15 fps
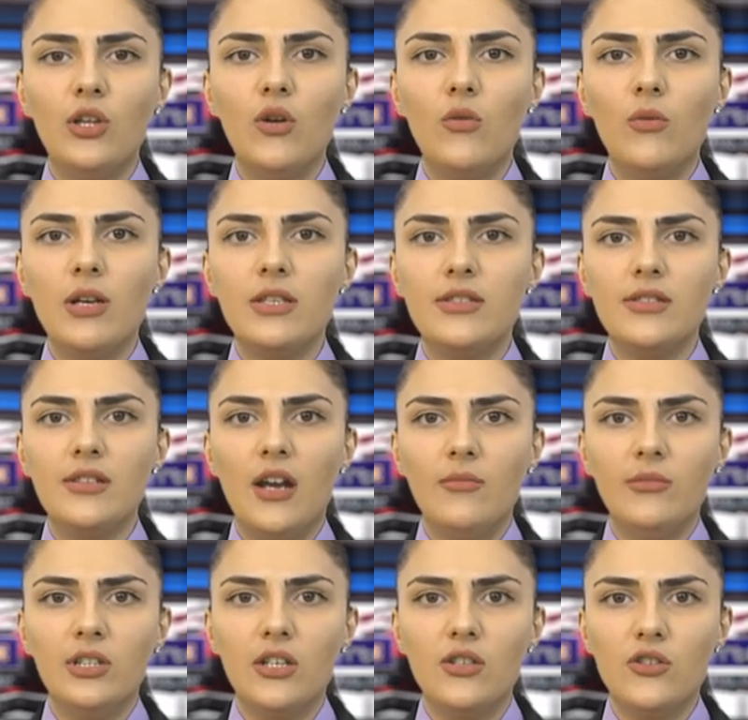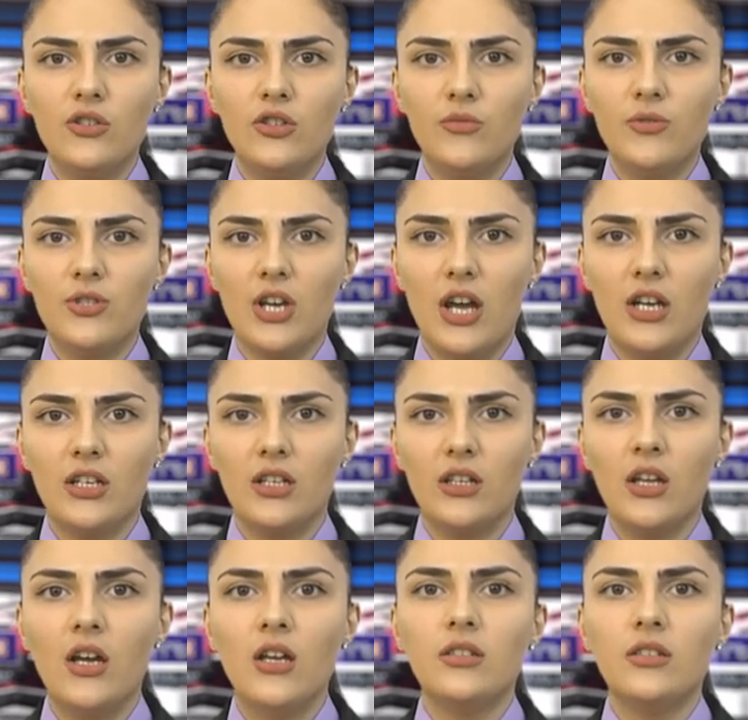on Western Armenia's YouTube channel.